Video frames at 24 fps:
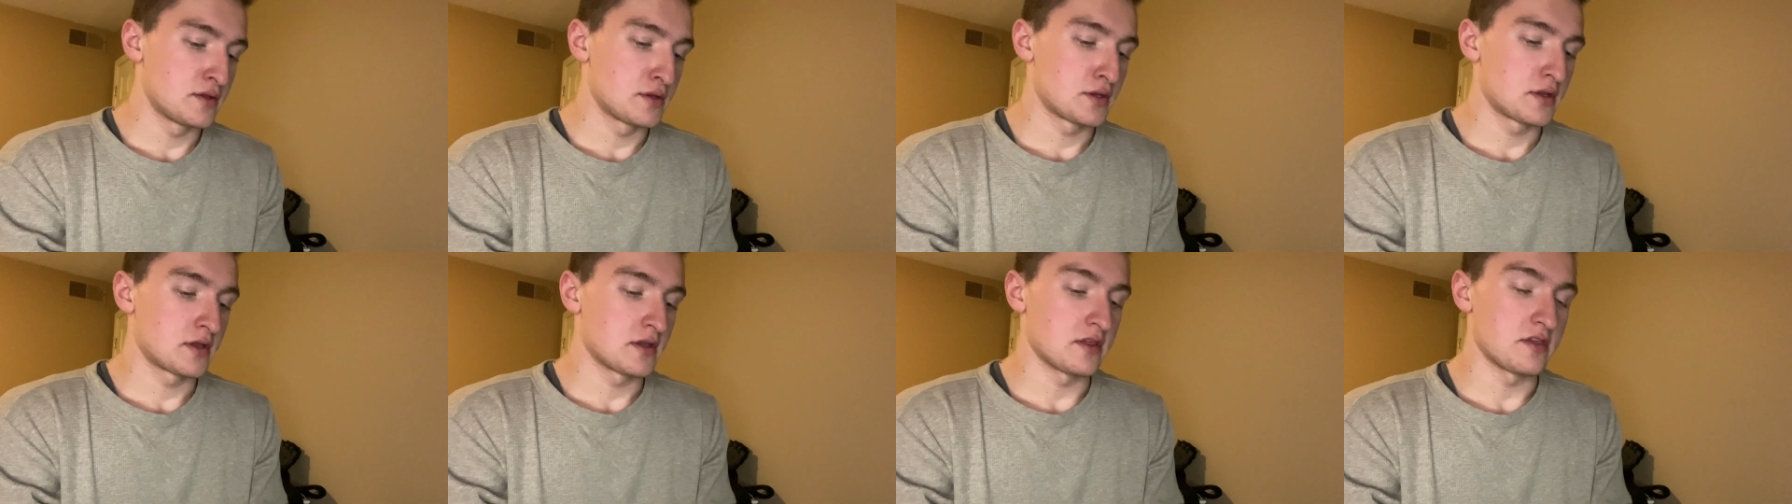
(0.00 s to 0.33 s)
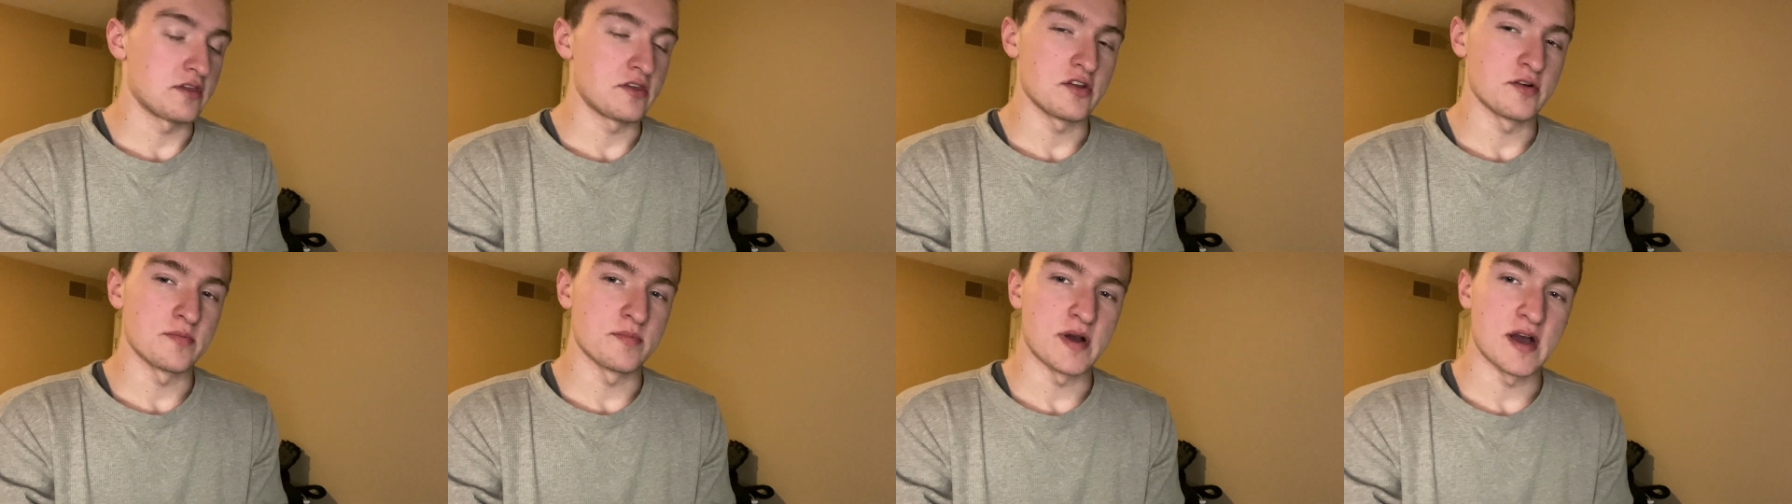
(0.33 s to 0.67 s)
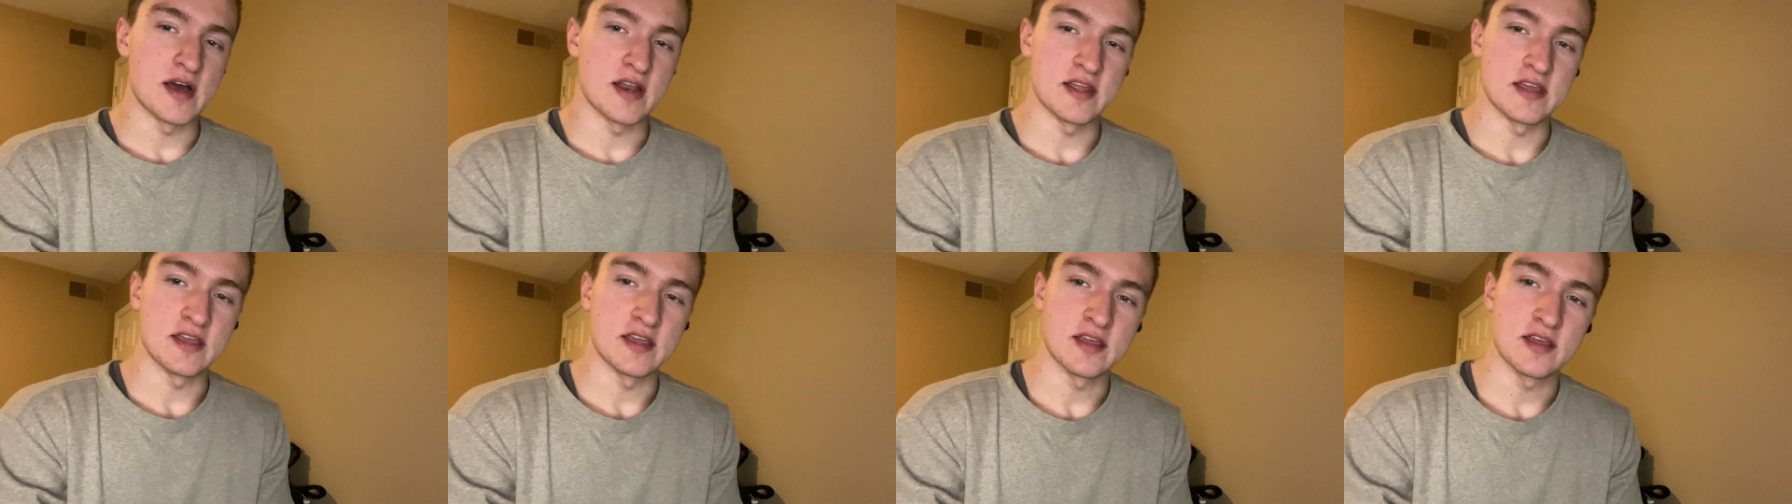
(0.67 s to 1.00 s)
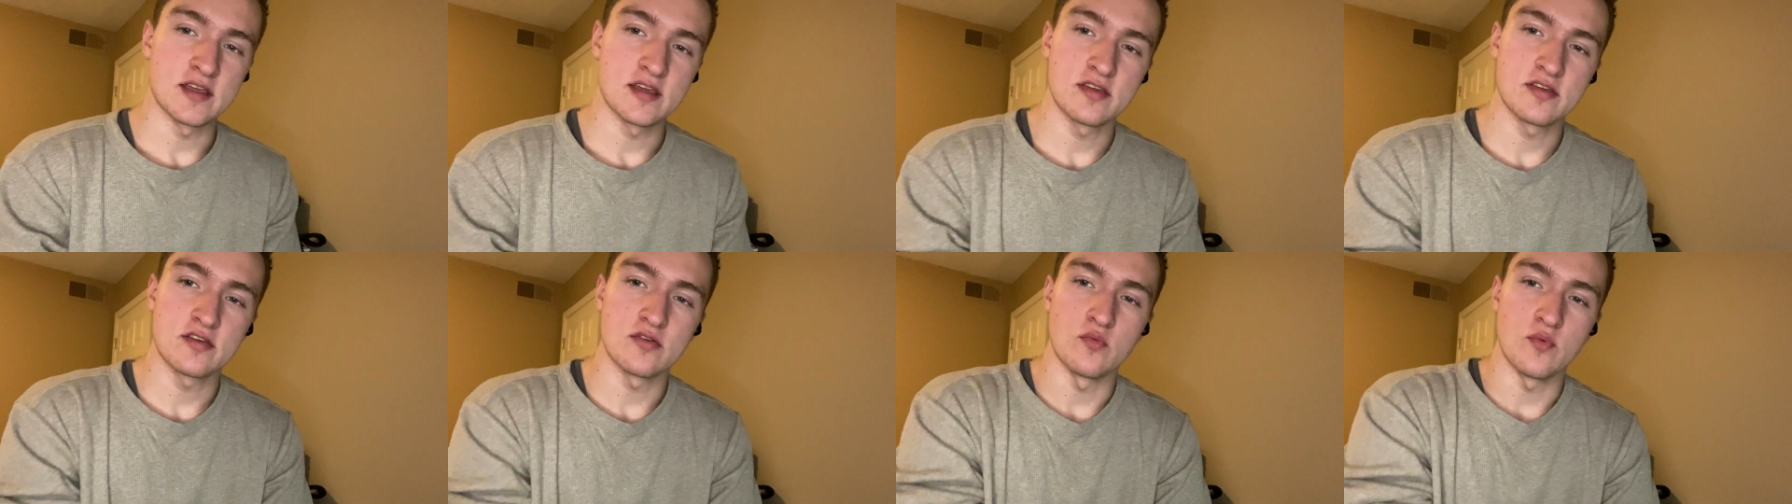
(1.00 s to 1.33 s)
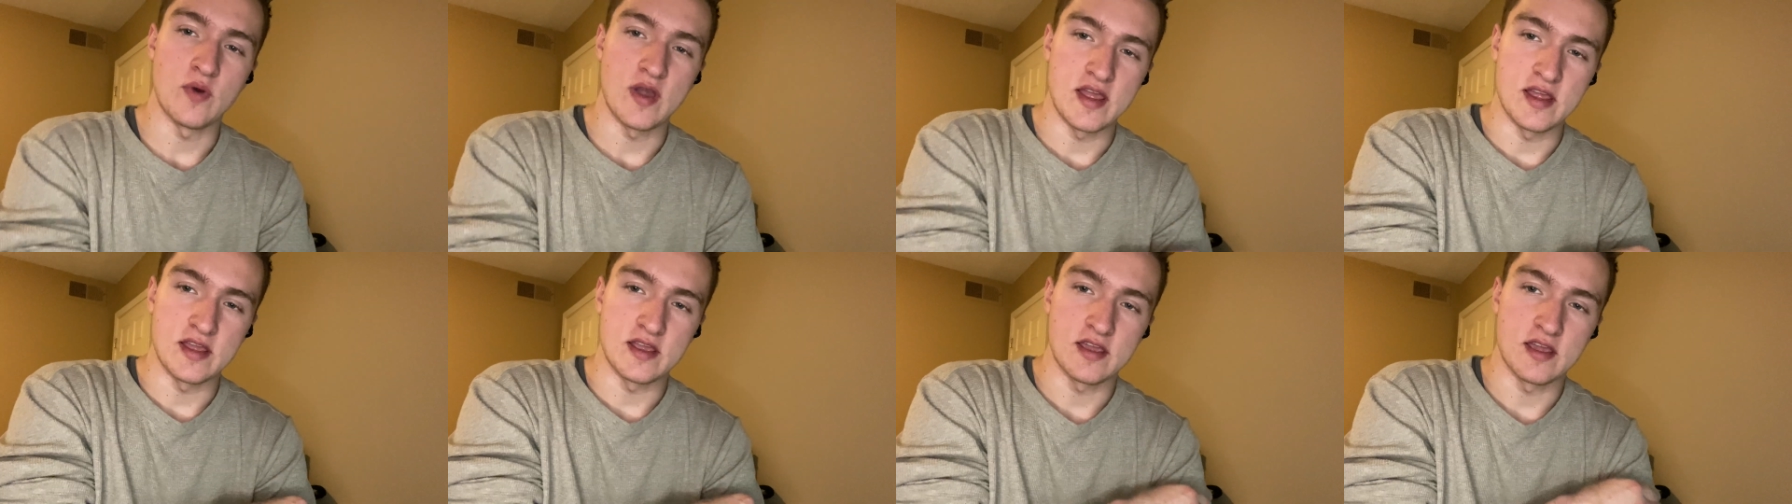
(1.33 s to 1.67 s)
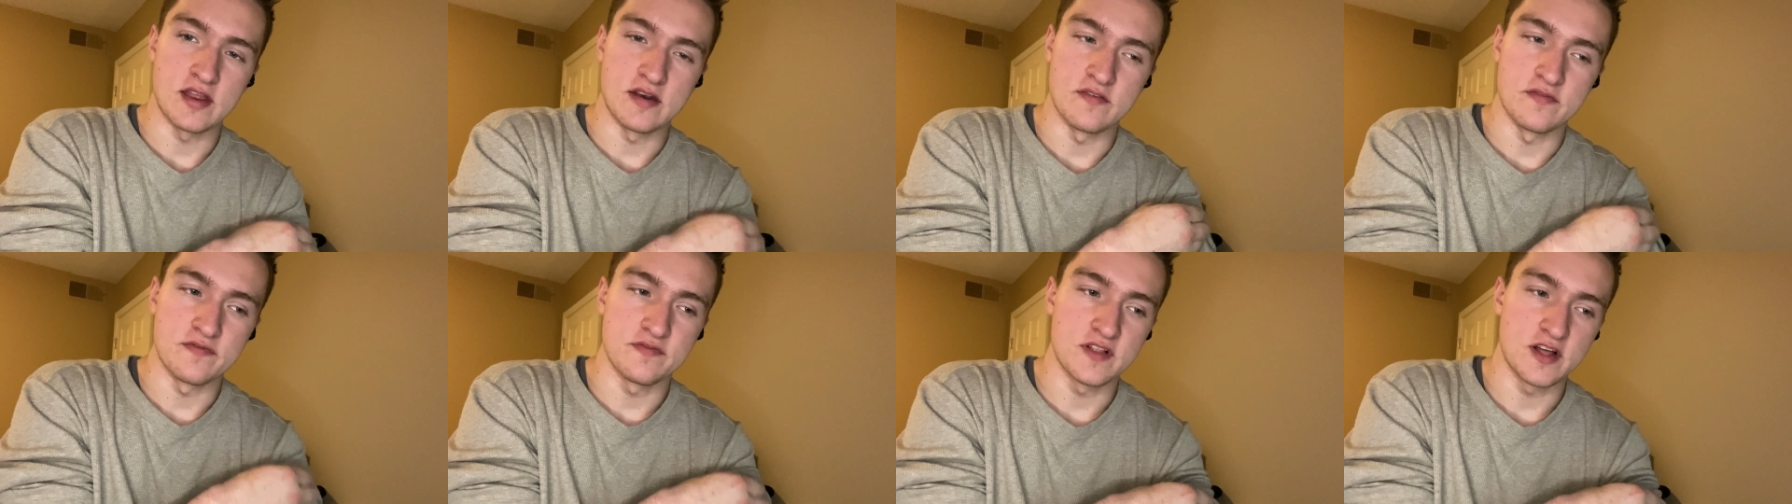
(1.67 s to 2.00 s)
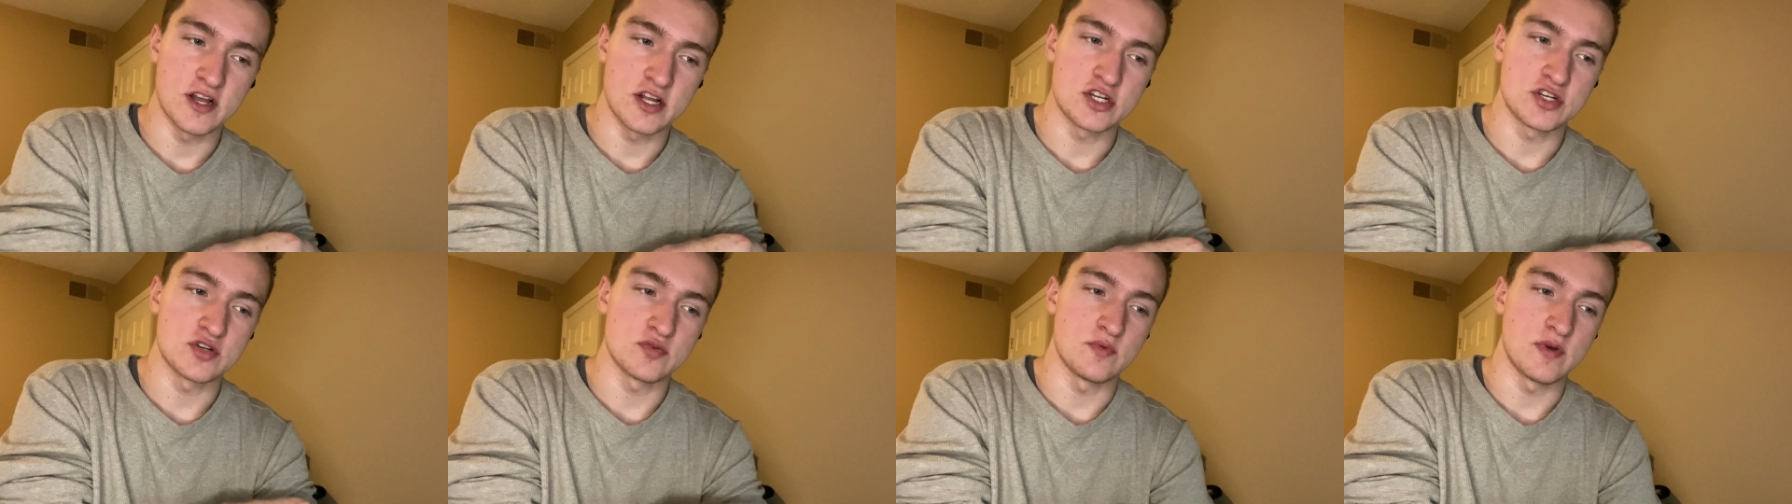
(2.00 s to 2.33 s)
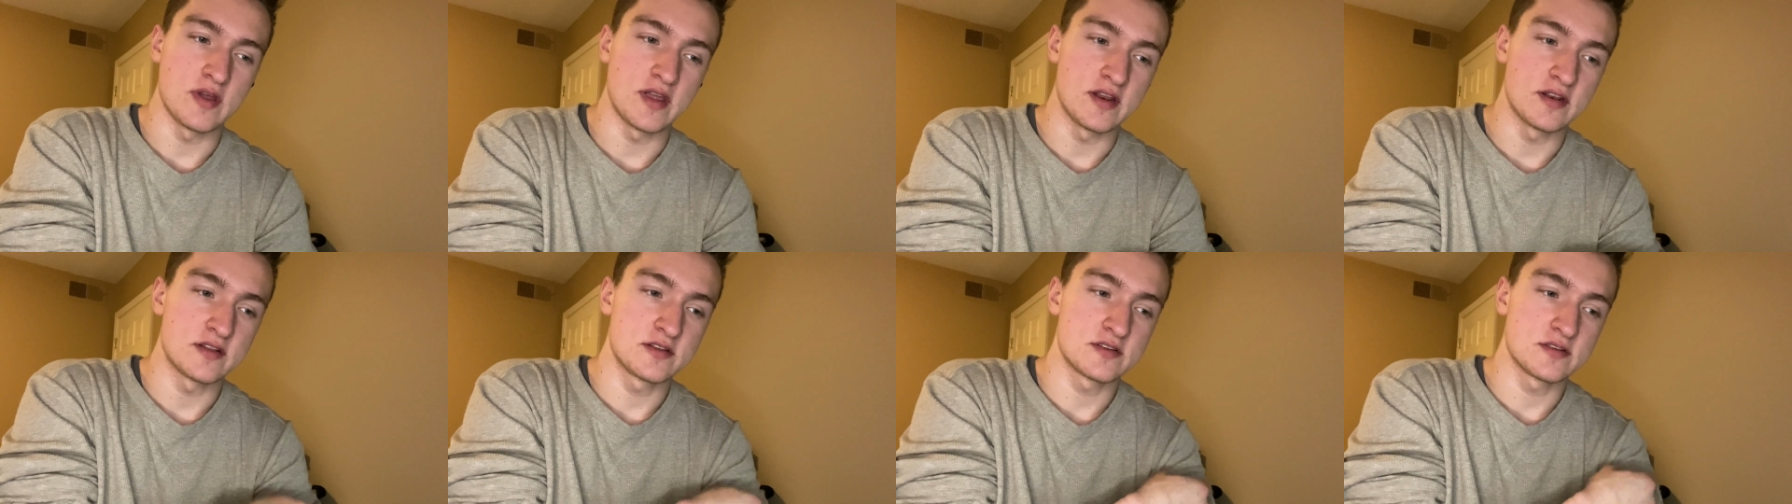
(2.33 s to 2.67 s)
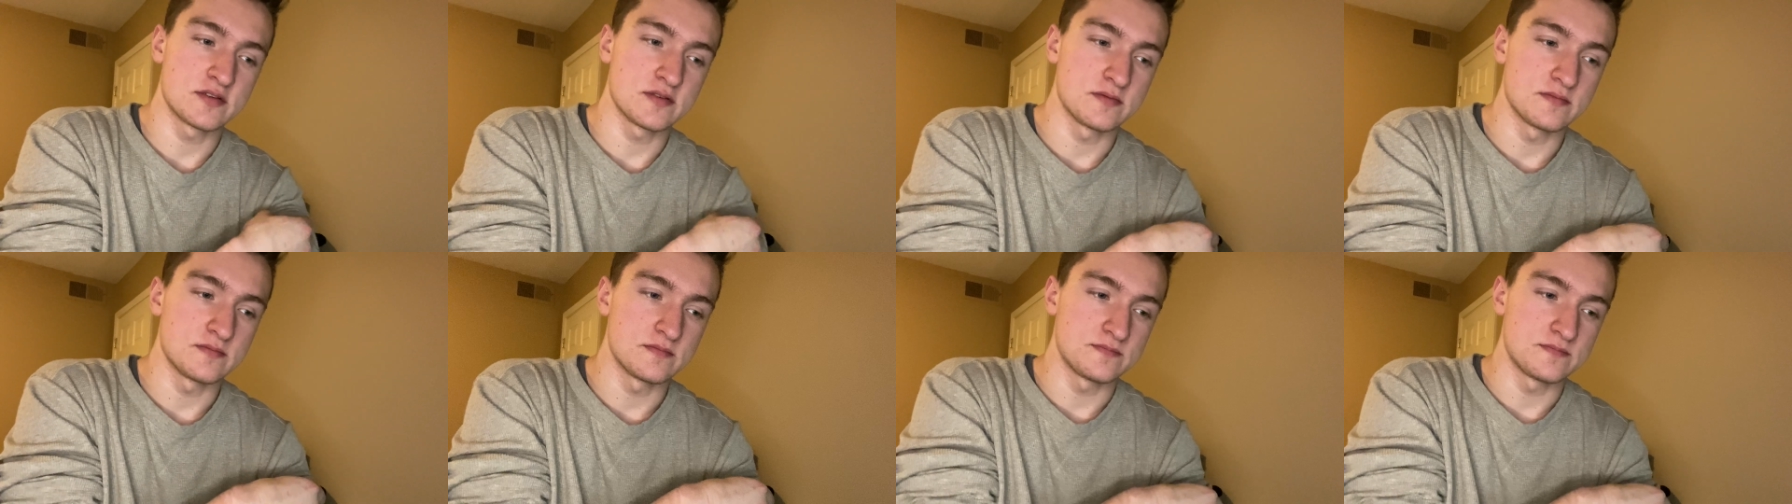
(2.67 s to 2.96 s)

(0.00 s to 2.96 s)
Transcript: because your body's weight can fluctuate